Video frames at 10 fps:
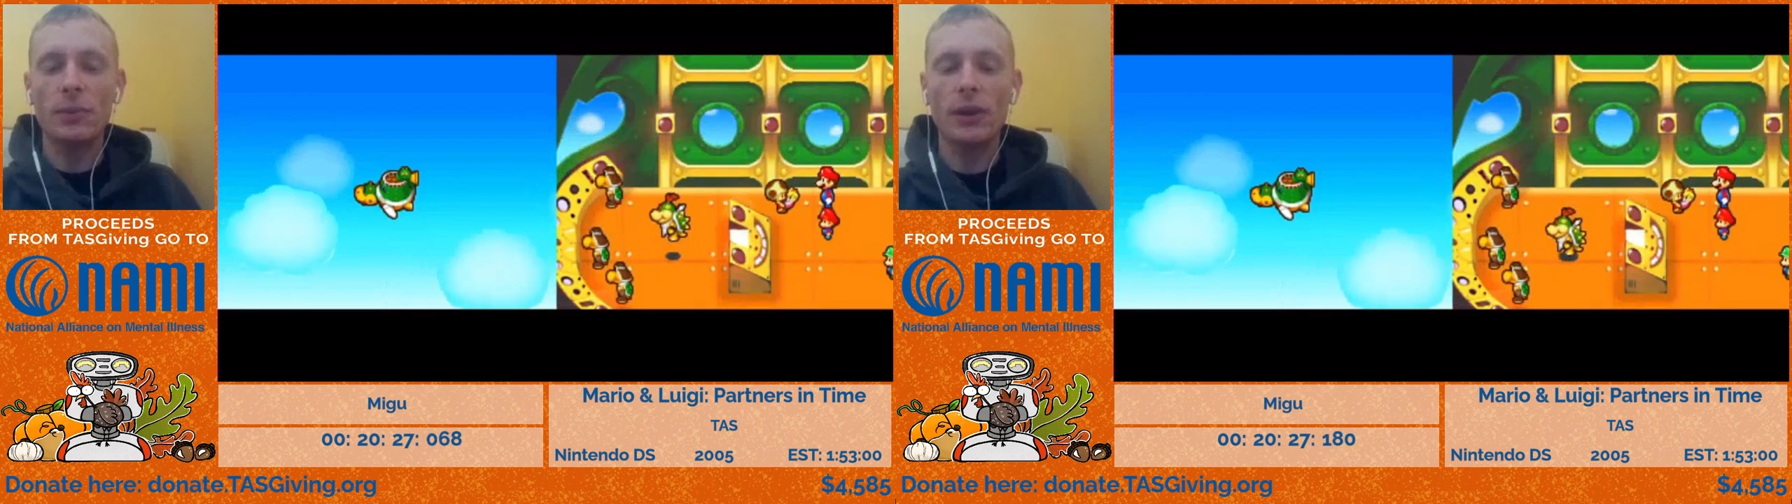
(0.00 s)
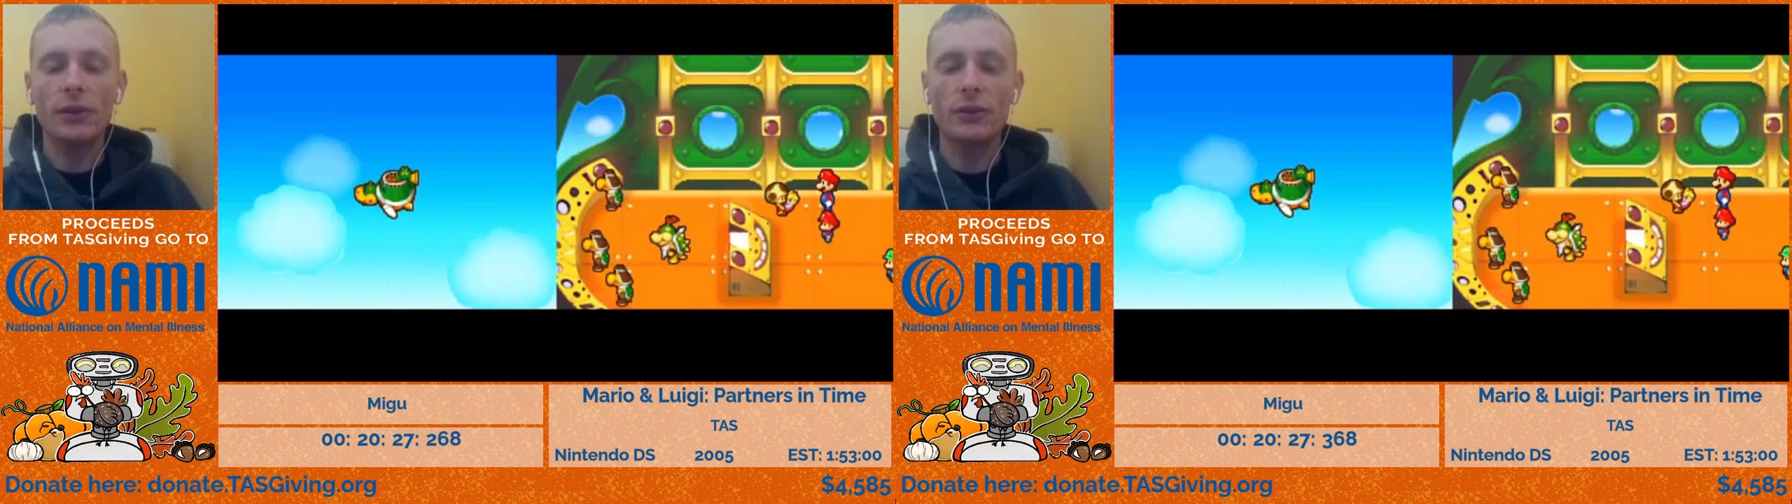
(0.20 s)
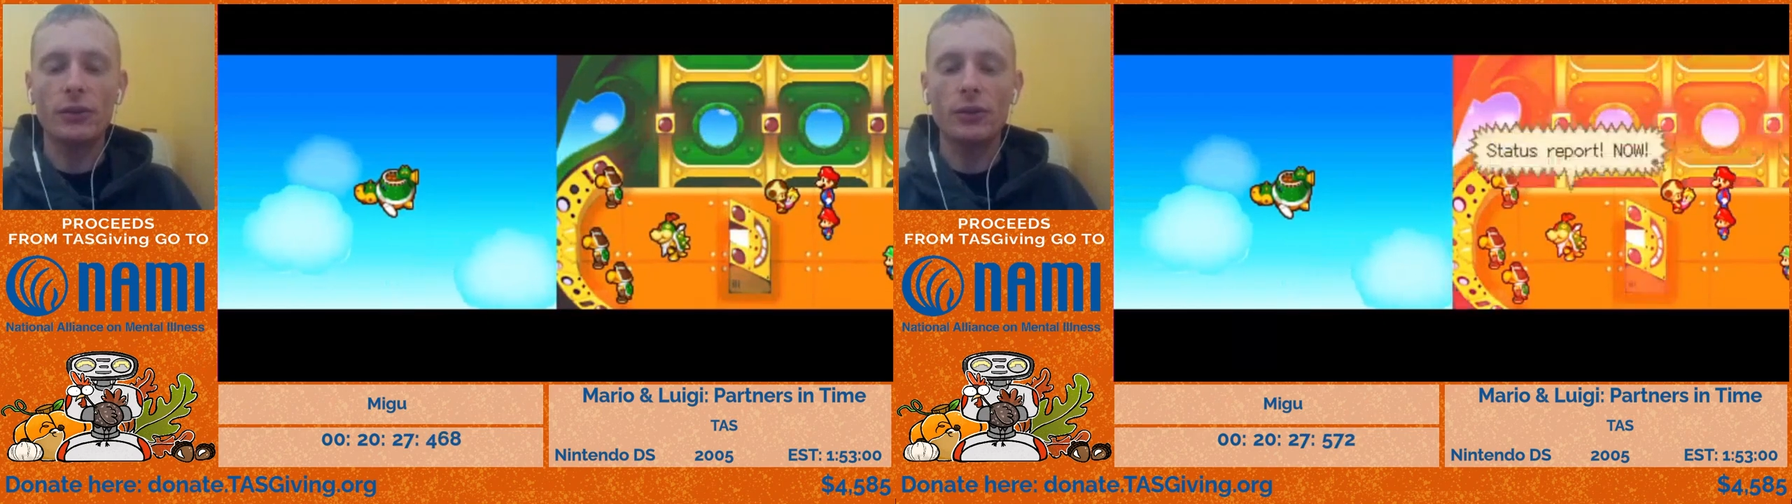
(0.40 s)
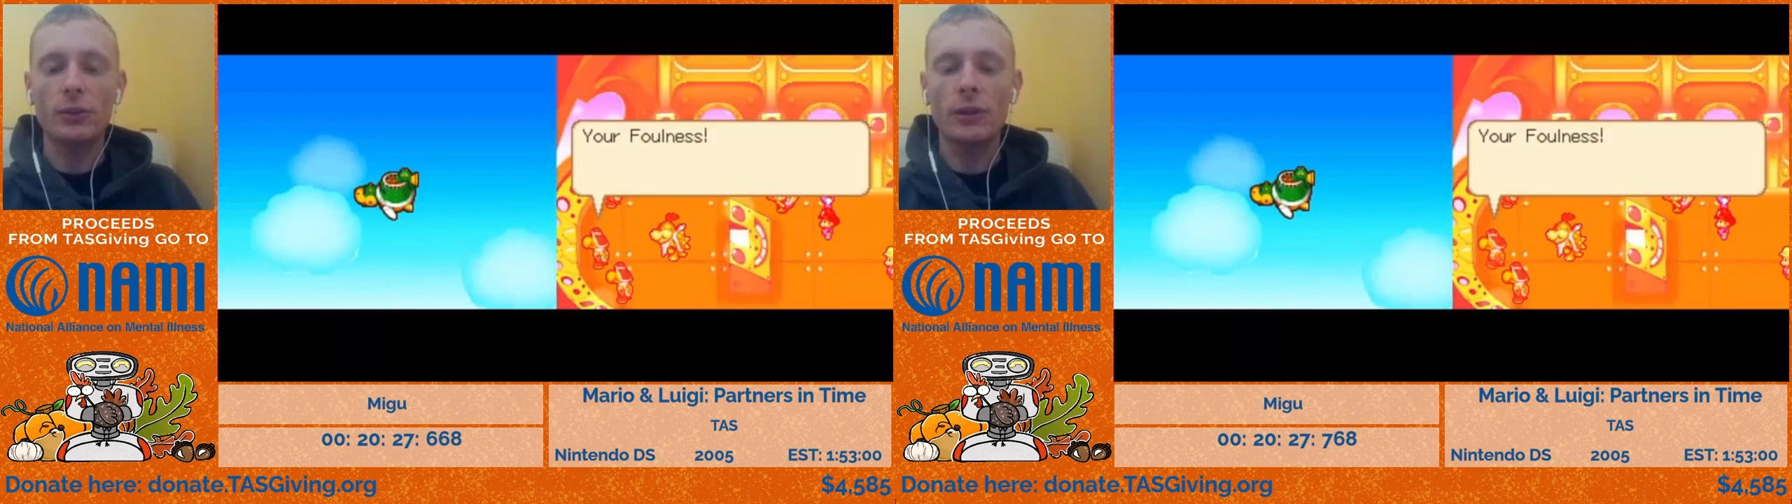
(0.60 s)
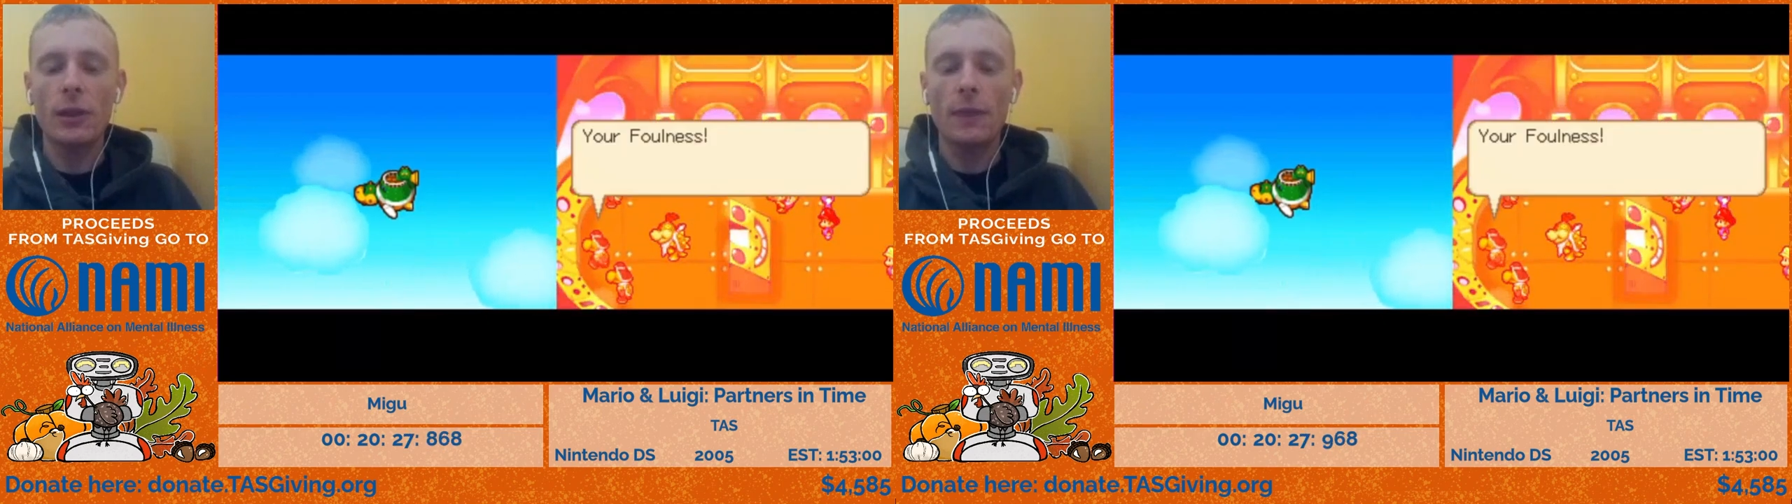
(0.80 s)
better
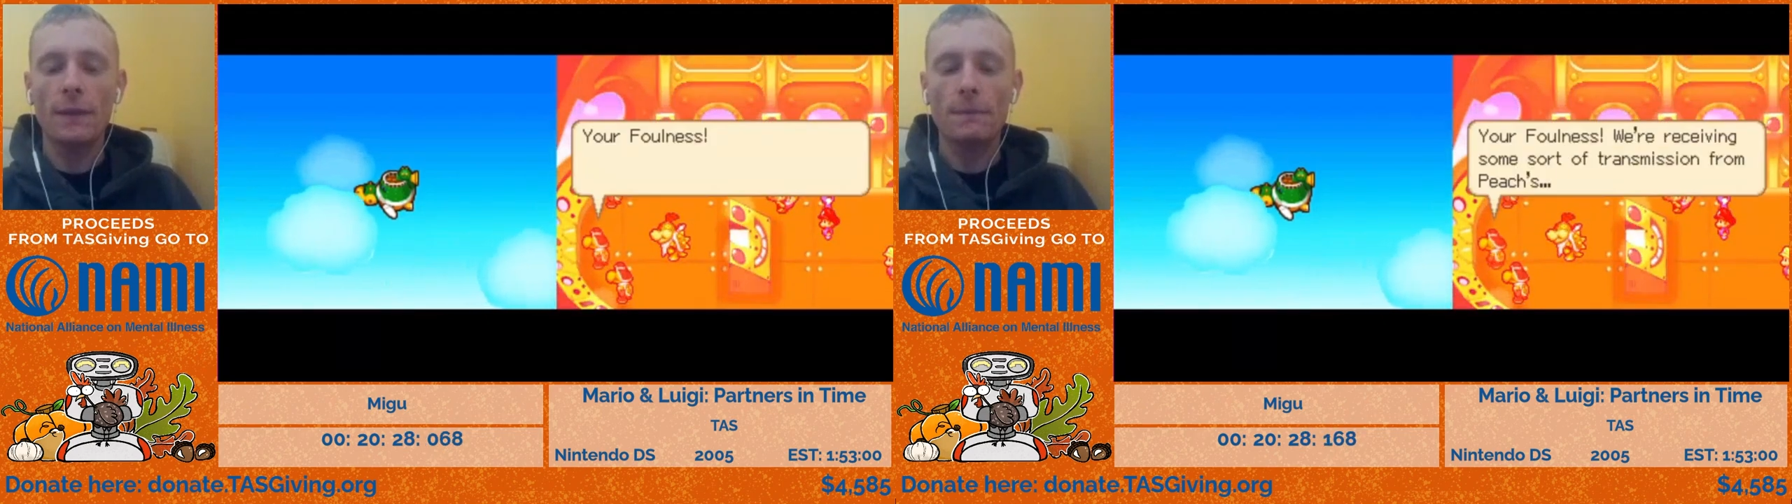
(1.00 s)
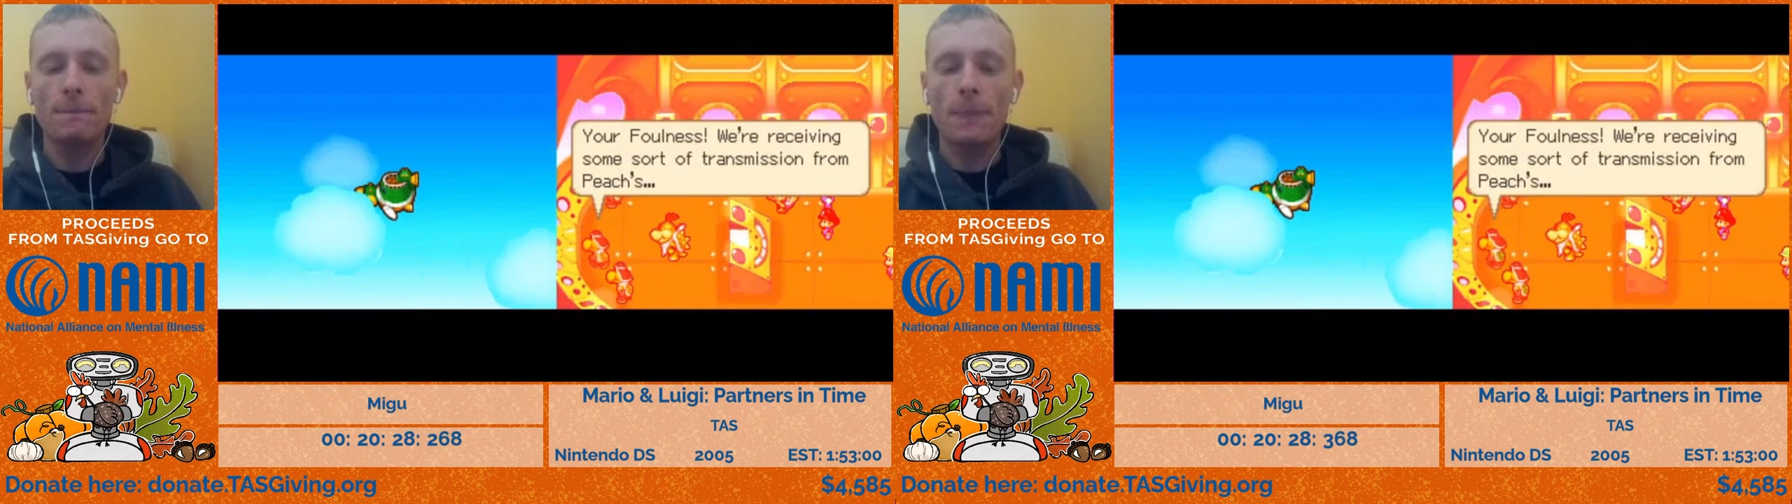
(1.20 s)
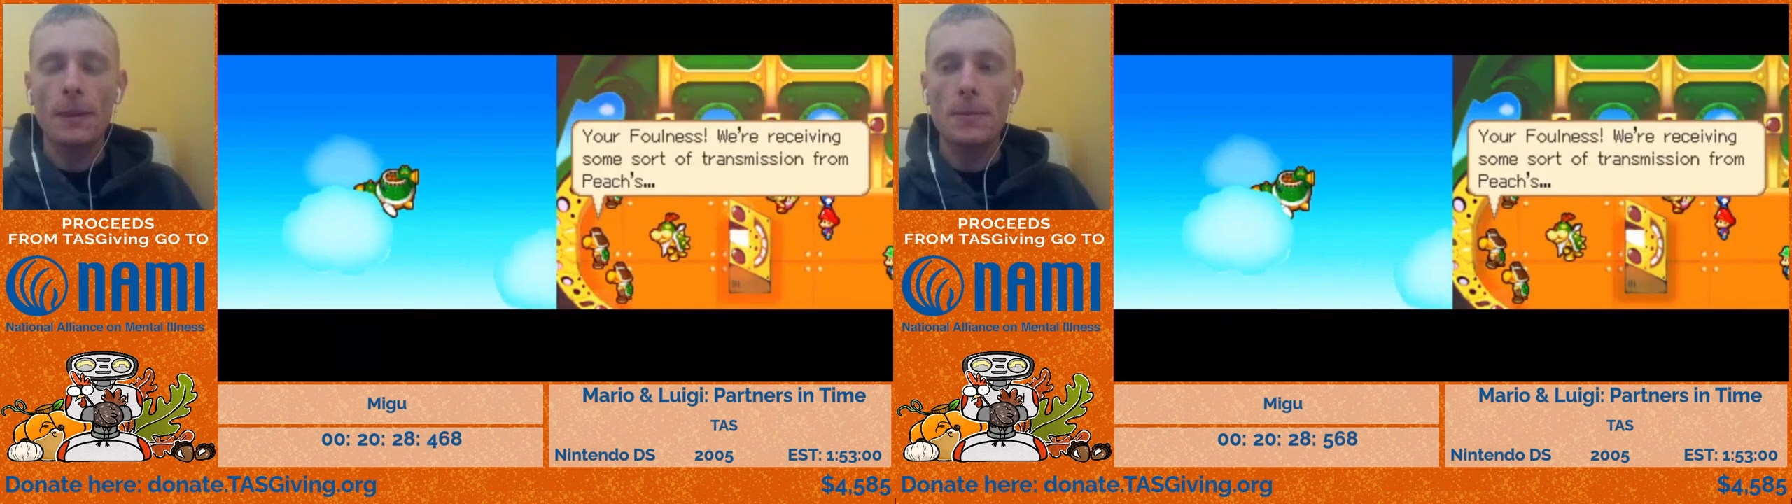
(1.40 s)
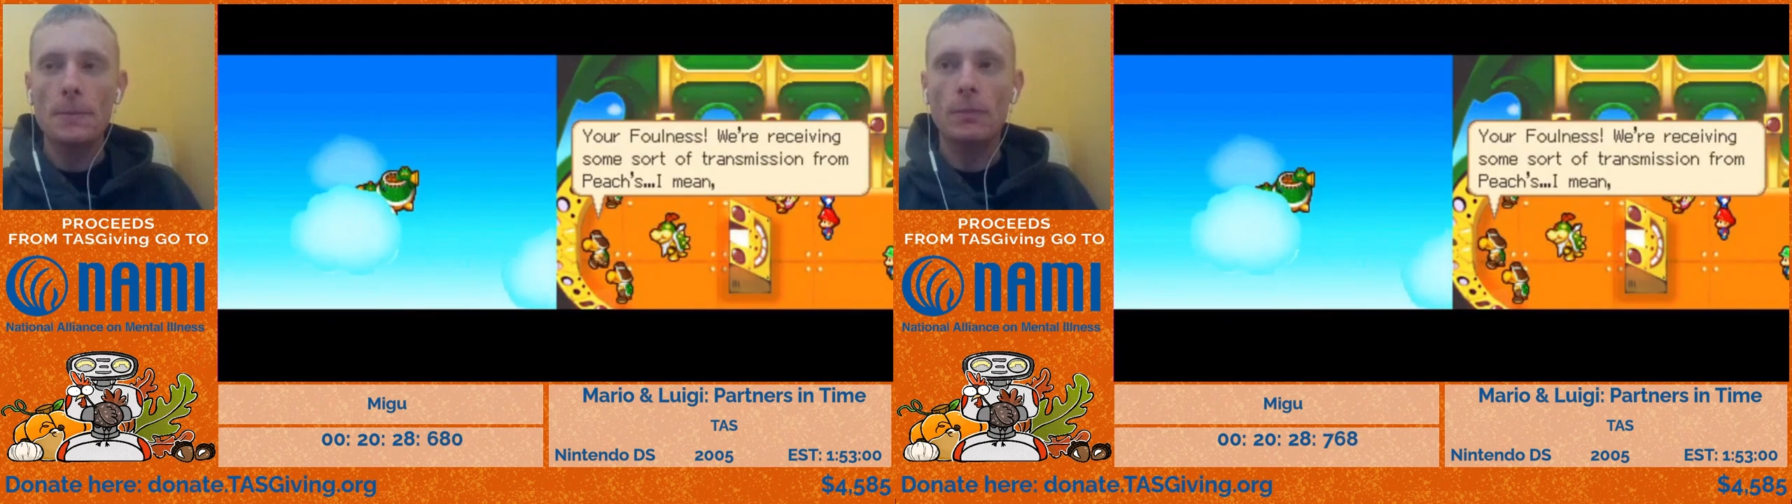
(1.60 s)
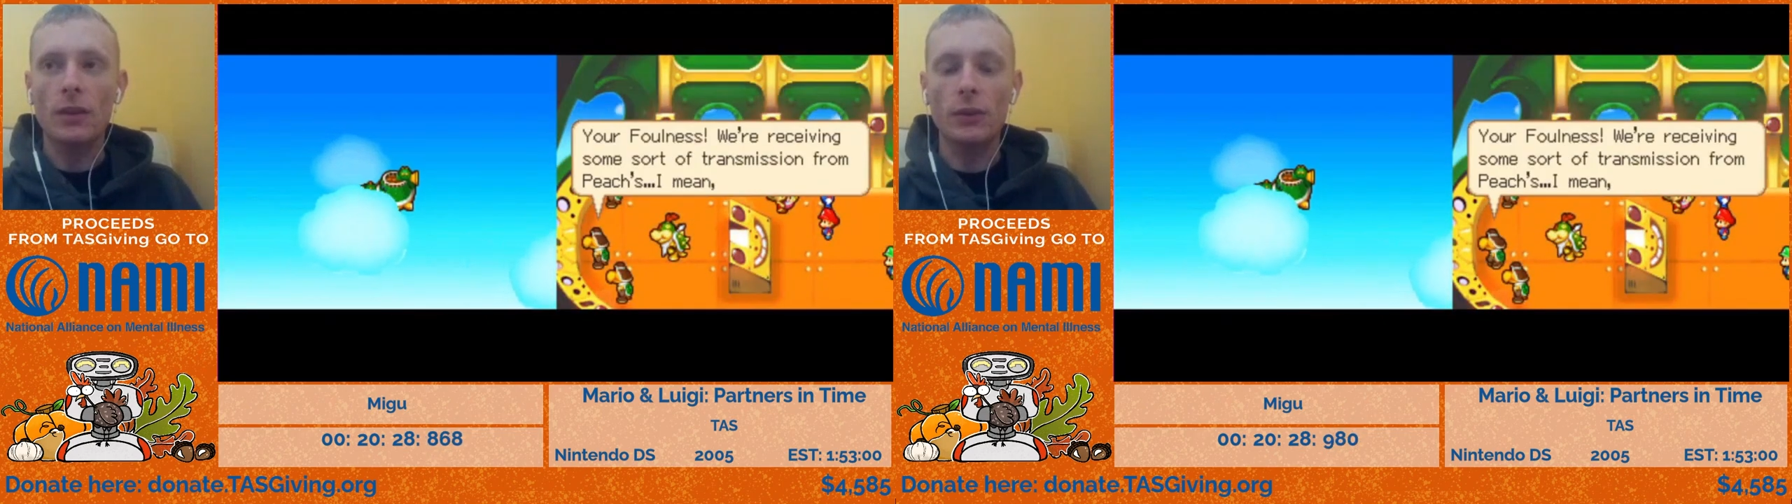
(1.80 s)
to
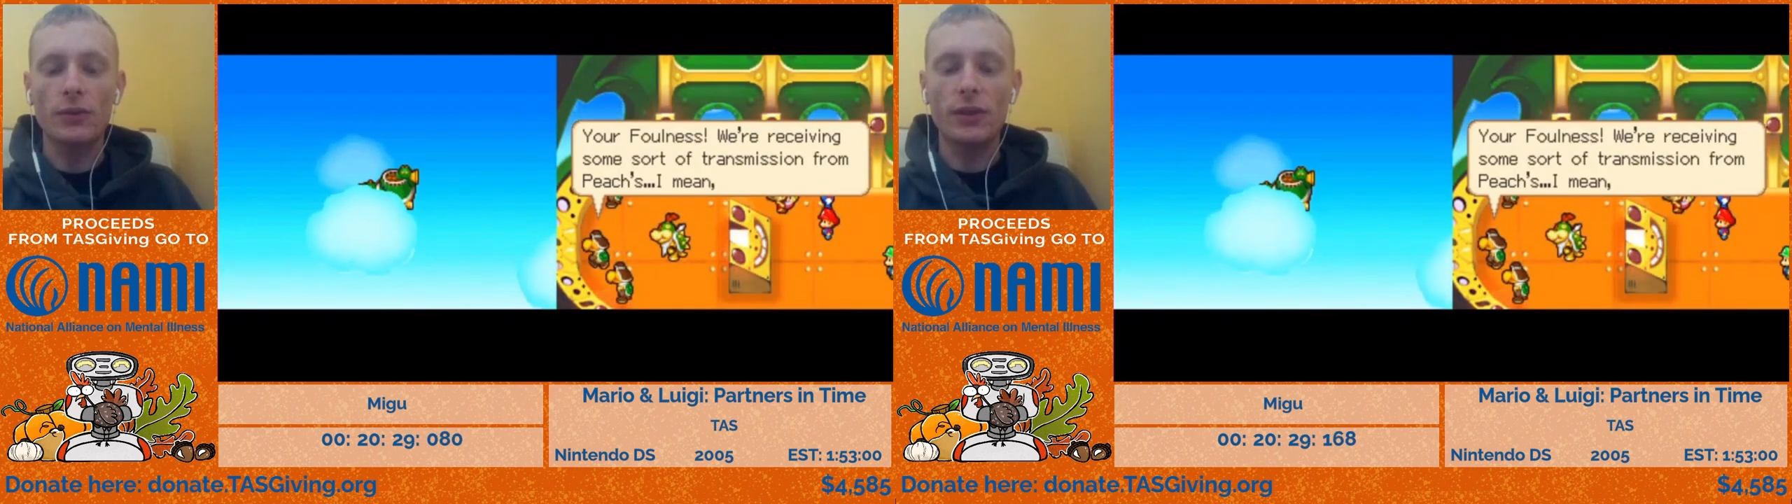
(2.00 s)
use